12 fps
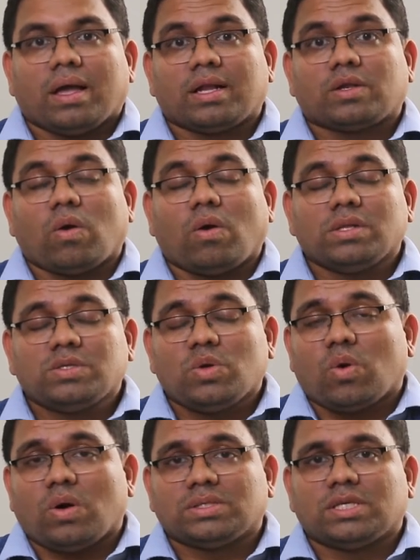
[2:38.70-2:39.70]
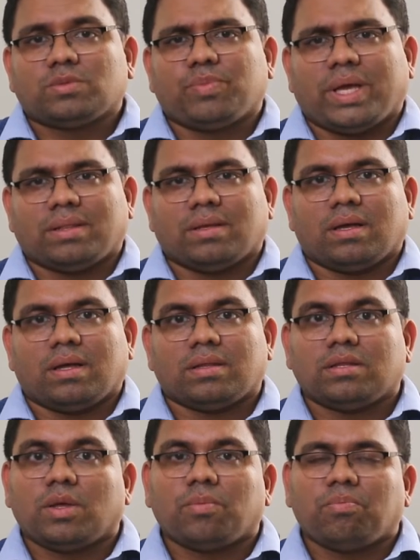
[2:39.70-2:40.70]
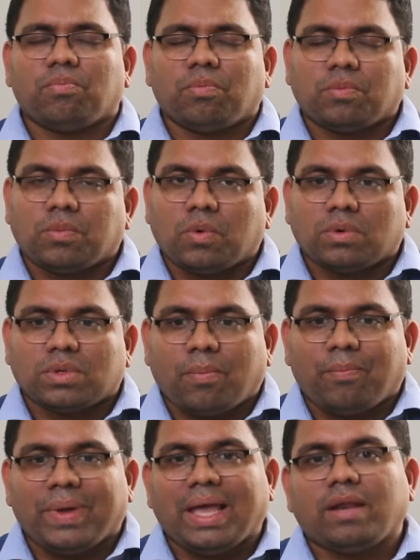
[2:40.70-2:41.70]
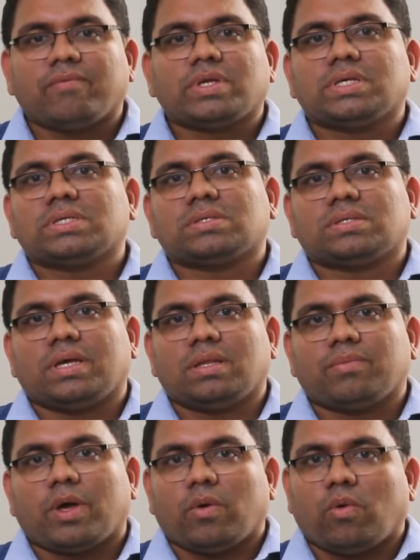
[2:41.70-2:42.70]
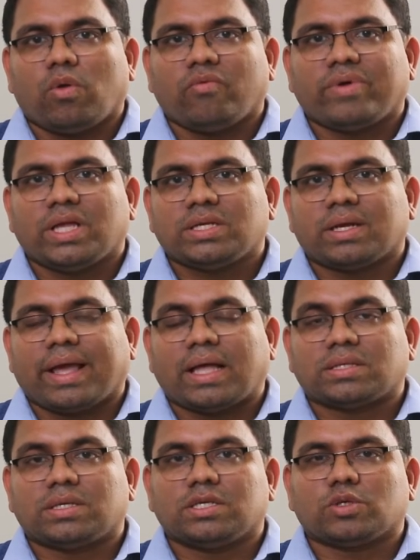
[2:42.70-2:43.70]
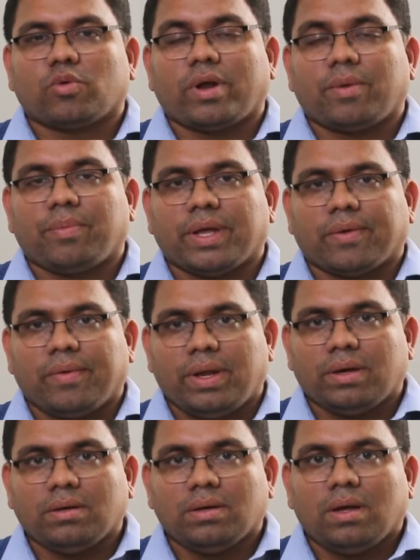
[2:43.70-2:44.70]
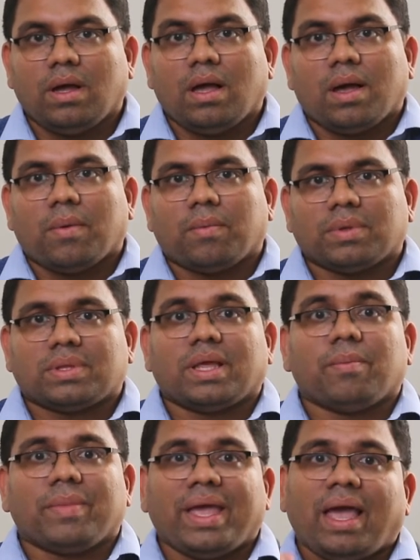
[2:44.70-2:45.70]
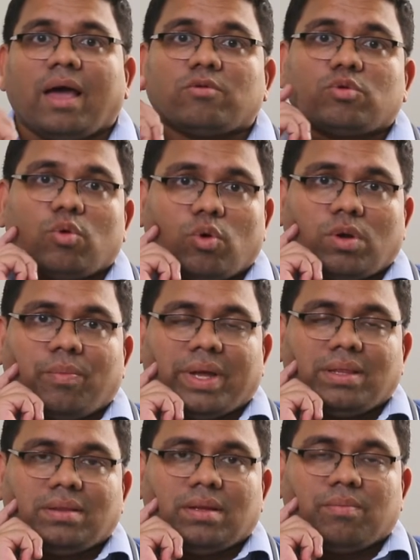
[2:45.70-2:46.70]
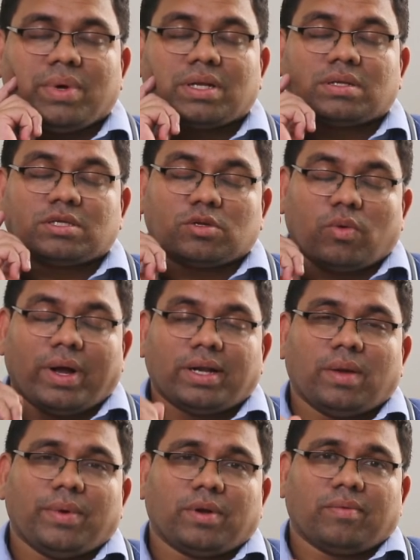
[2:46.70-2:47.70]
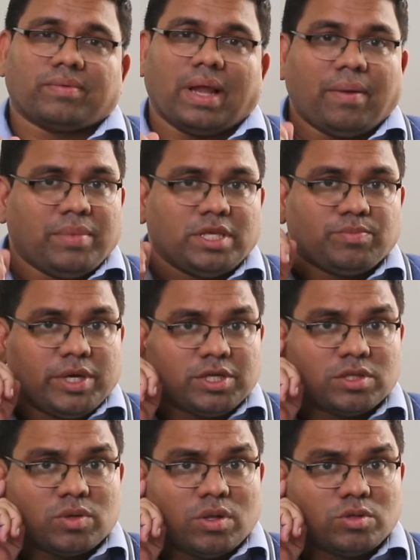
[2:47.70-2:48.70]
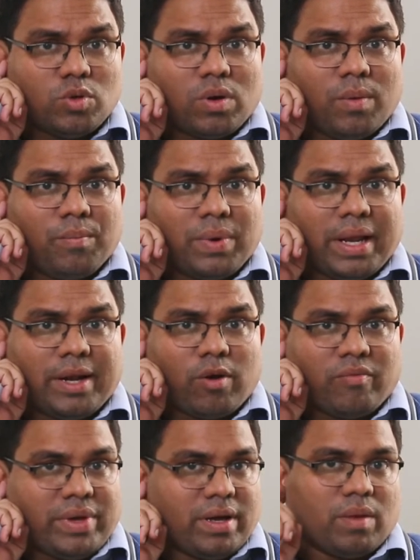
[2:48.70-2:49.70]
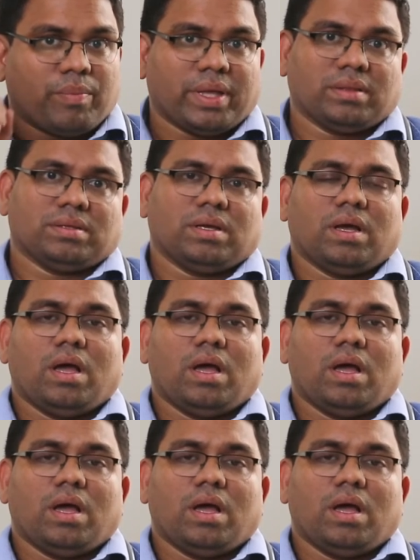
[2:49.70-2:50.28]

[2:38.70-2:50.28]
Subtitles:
It also causes pain. The pain which is seen by oropharyngeal cancer is quite peculiar. They may have throat pain, but quite a bit of time these patients also complain of ear pain.